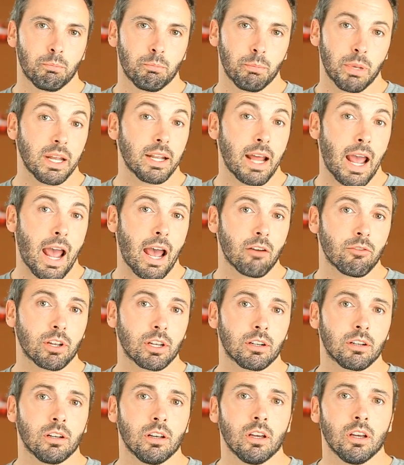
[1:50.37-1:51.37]
been
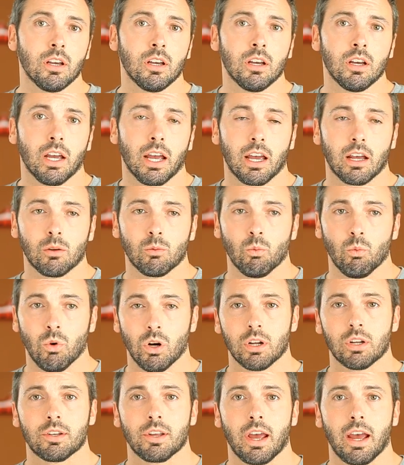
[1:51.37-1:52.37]
having and
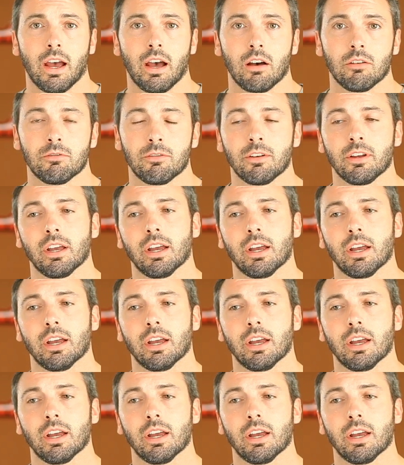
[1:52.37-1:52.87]
wanted to have.